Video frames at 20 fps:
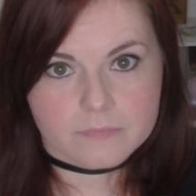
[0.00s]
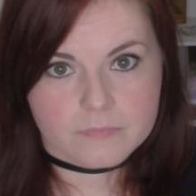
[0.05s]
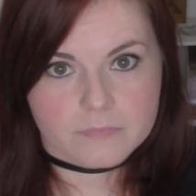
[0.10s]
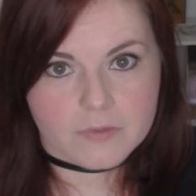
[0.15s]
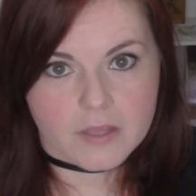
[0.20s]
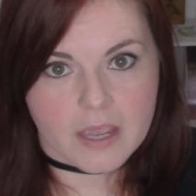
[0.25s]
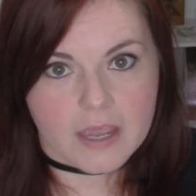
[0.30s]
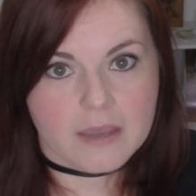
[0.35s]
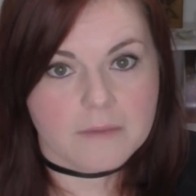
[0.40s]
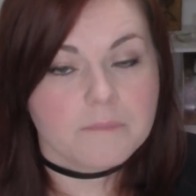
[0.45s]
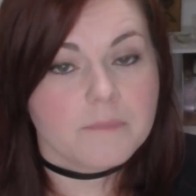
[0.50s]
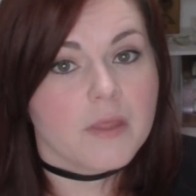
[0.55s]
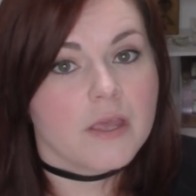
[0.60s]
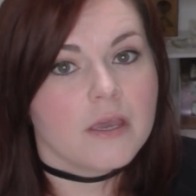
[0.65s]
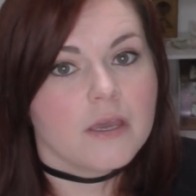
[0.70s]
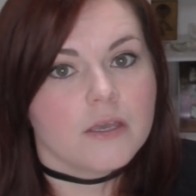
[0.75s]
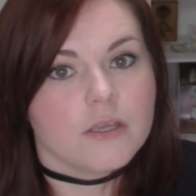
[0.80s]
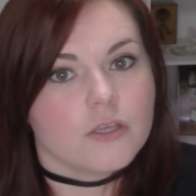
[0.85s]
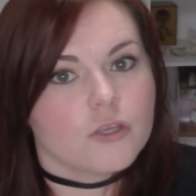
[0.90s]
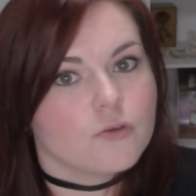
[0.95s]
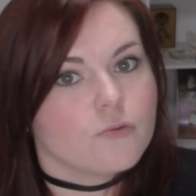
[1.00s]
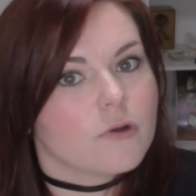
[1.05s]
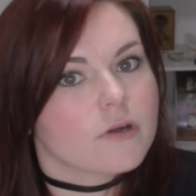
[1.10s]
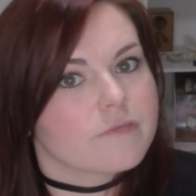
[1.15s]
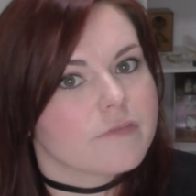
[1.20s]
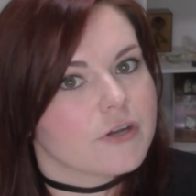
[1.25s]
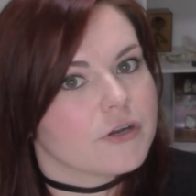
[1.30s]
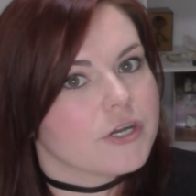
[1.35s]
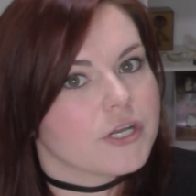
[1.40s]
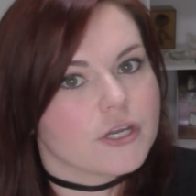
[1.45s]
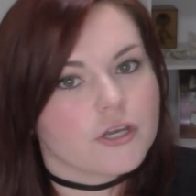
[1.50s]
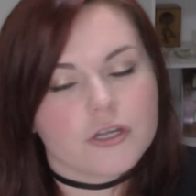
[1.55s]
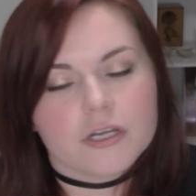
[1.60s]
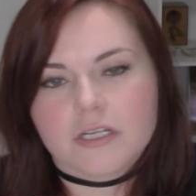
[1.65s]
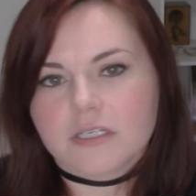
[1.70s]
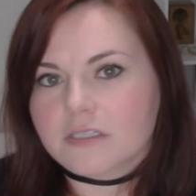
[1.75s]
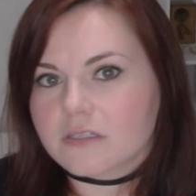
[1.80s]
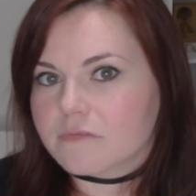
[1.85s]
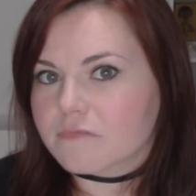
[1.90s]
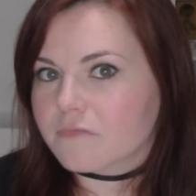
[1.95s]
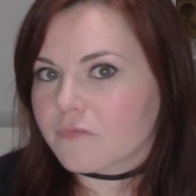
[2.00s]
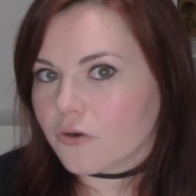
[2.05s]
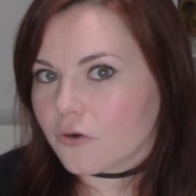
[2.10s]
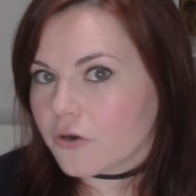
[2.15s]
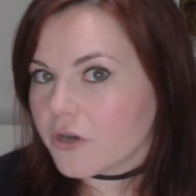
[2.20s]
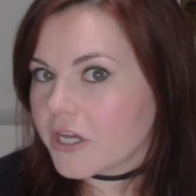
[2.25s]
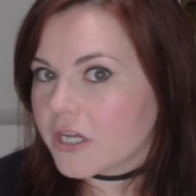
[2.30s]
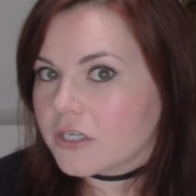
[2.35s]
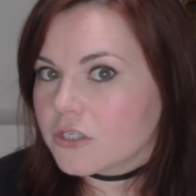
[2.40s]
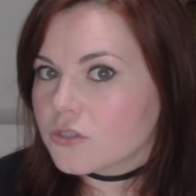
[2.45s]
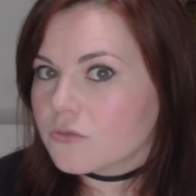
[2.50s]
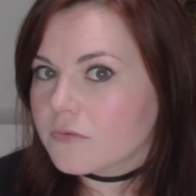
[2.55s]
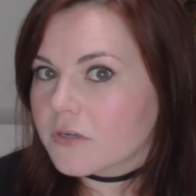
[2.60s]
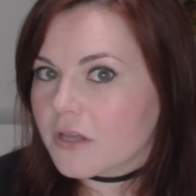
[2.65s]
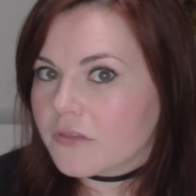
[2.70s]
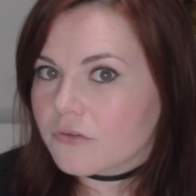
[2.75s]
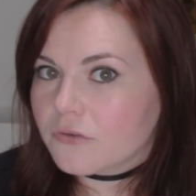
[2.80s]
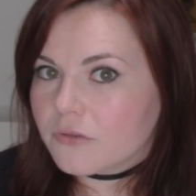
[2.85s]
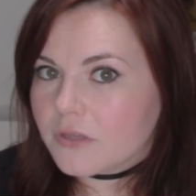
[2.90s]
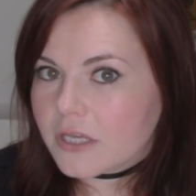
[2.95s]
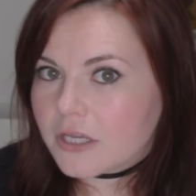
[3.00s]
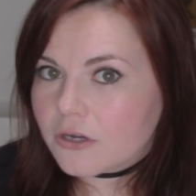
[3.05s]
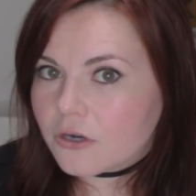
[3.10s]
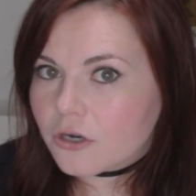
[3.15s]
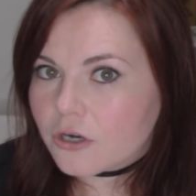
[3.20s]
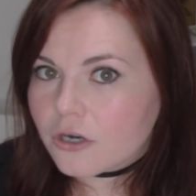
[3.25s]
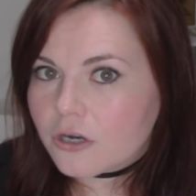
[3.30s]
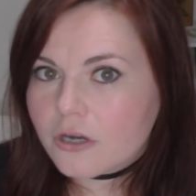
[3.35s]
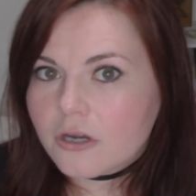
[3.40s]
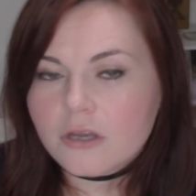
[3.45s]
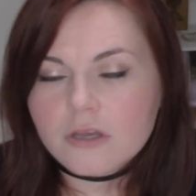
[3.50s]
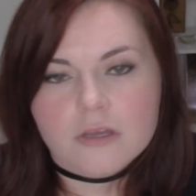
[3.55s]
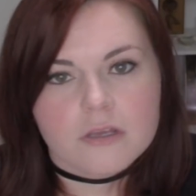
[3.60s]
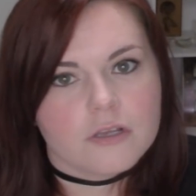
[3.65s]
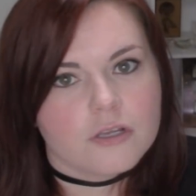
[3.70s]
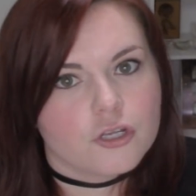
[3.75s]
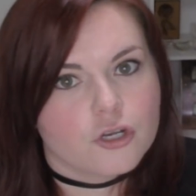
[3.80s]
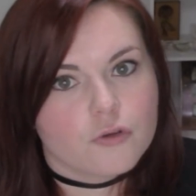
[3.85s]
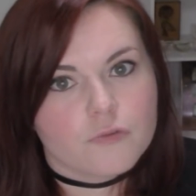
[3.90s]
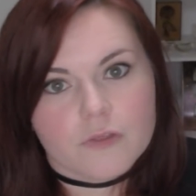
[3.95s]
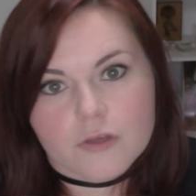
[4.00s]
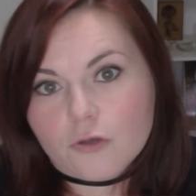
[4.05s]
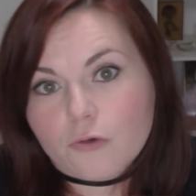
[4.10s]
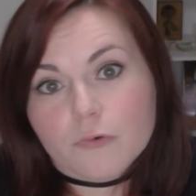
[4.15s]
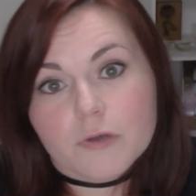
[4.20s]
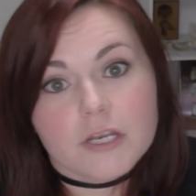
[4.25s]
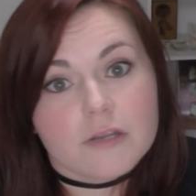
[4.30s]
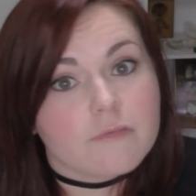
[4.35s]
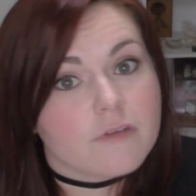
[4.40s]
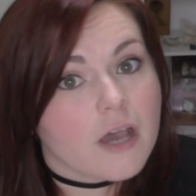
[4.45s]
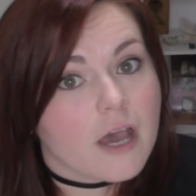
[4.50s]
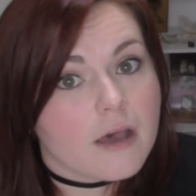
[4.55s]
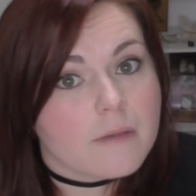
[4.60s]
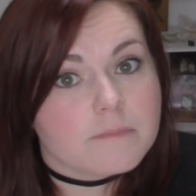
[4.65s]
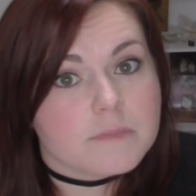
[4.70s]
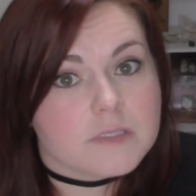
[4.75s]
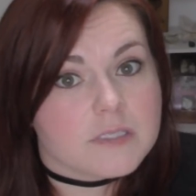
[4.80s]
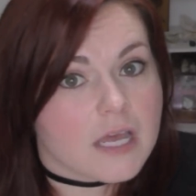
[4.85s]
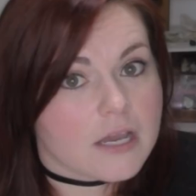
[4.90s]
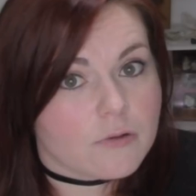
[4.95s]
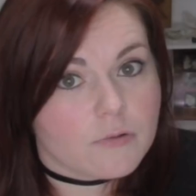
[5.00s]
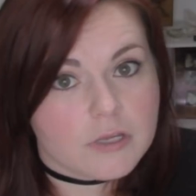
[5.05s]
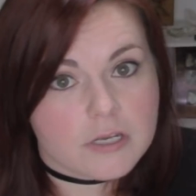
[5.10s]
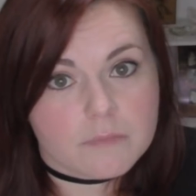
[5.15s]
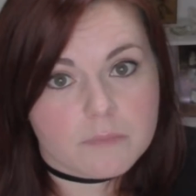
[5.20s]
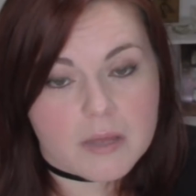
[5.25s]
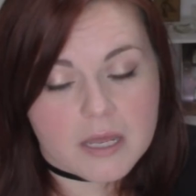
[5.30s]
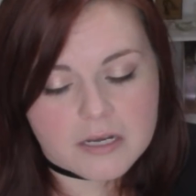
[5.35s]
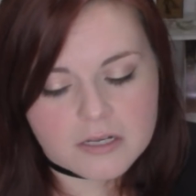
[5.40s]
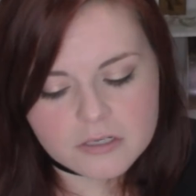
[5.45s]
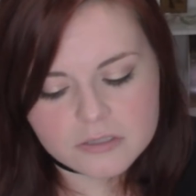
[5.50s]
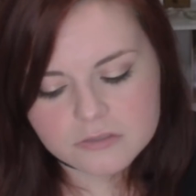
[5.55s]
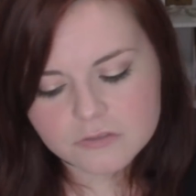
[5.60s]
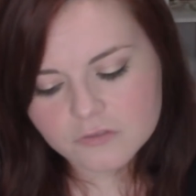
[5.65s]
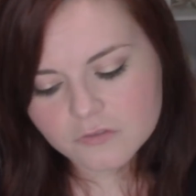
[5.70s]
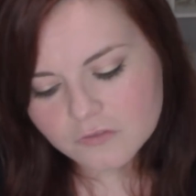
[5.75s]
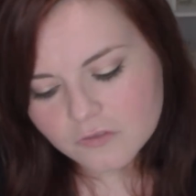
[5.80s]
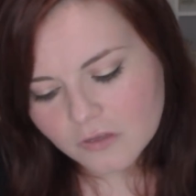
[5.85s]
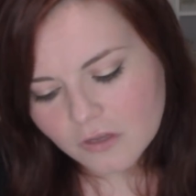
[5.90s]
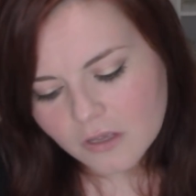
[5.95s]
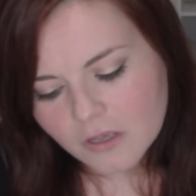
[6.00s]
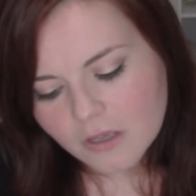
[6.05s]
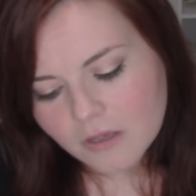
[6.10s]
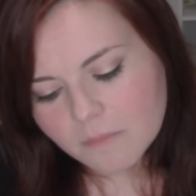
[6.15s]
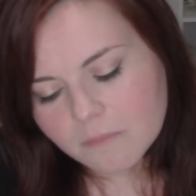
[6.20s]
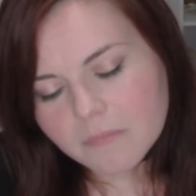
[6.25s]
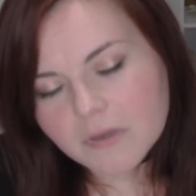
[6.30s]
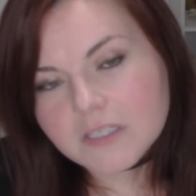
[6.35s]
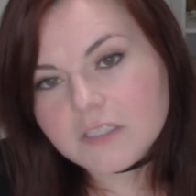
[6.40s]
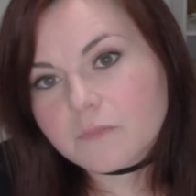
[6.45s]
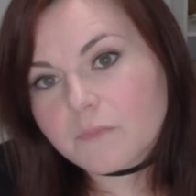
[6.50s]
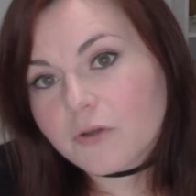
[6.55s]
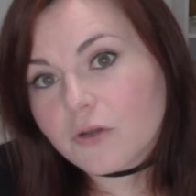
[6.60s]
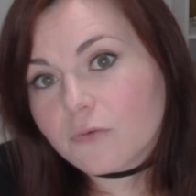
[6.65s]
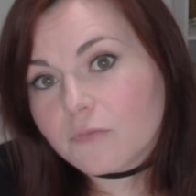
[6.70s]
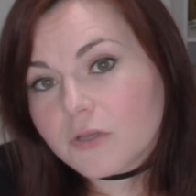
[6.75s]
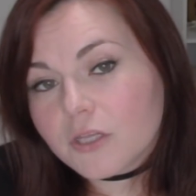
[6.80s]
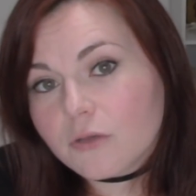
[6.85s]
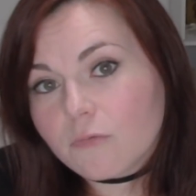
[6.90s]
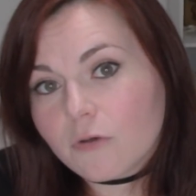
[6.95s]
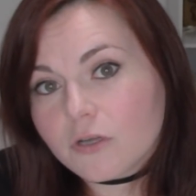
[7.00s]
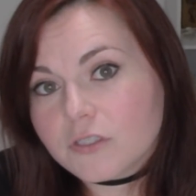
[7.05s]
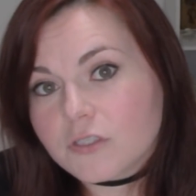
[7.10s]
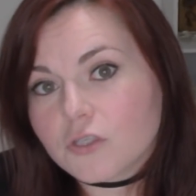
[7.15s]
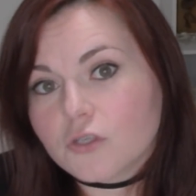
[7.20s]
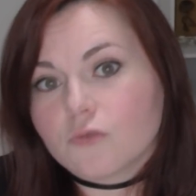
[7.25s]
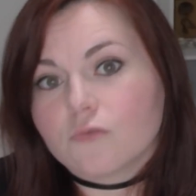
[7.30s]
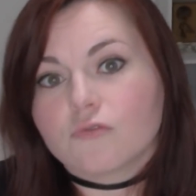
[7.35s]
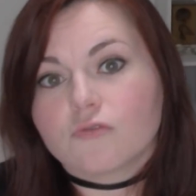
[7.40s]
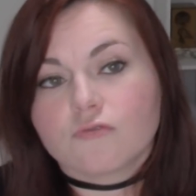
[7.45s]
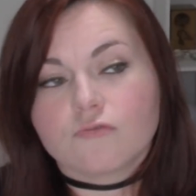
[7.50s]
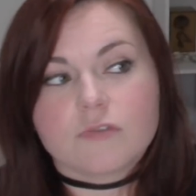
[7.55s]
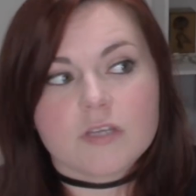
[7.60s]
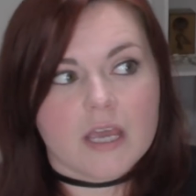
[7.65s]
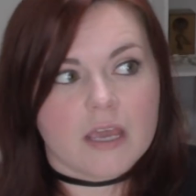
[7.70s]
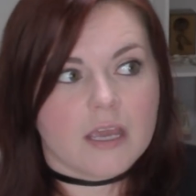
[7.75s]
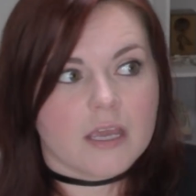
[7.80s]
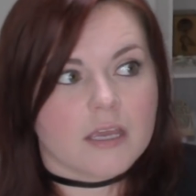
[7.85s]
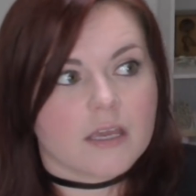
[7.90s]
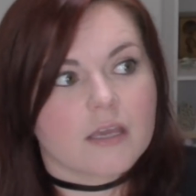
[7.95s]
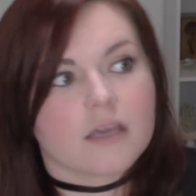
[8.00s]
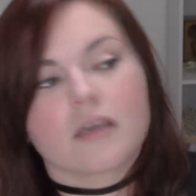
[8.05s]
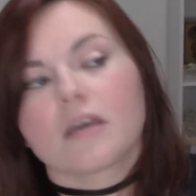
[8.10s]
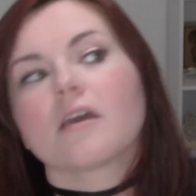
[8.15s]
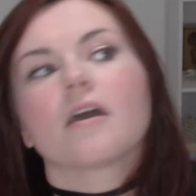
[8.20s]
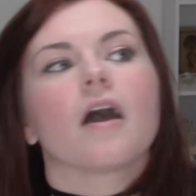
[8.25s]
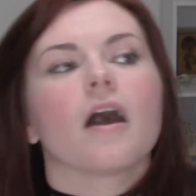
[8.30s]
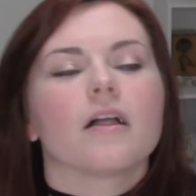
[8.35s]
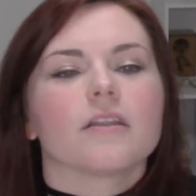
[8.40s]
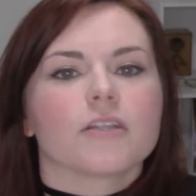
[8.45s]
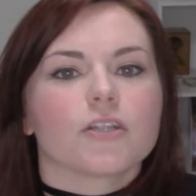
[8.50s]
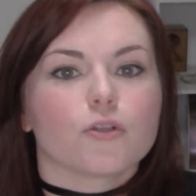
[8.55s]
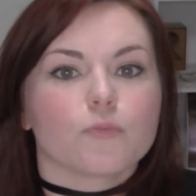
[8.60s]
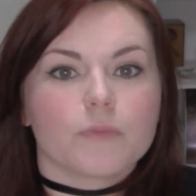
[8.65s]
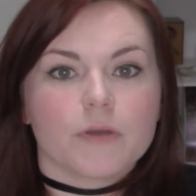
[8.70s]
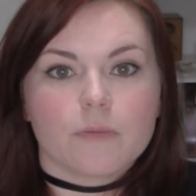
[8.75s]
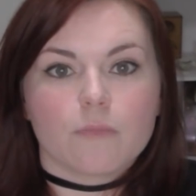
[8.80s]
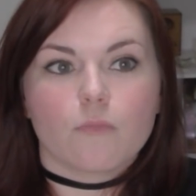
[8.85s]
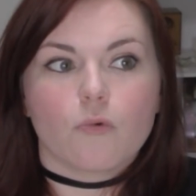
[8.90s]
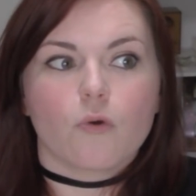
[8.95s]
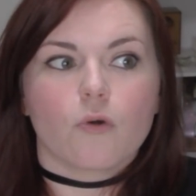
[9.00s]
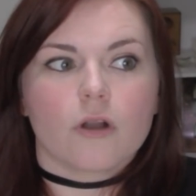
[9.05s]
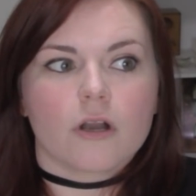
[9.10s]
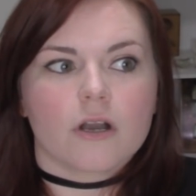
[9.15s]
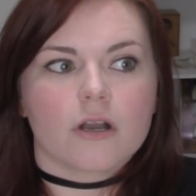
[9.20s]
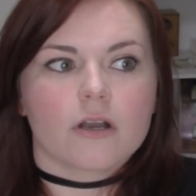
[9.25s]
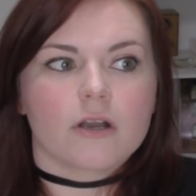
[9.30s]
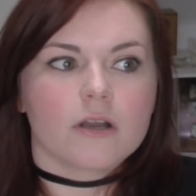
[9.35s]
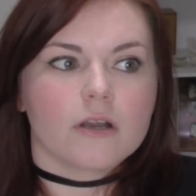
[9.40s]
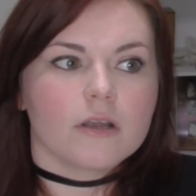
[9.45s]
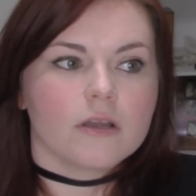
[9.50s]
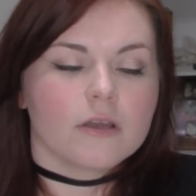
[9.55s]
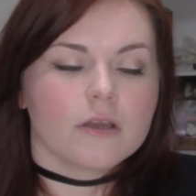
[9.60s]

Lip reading: Okay? You are very good at deferring to another leader, you know, the Queen of Cups, that Queen of Pentacles, but Spirit really wants you to take a little bit more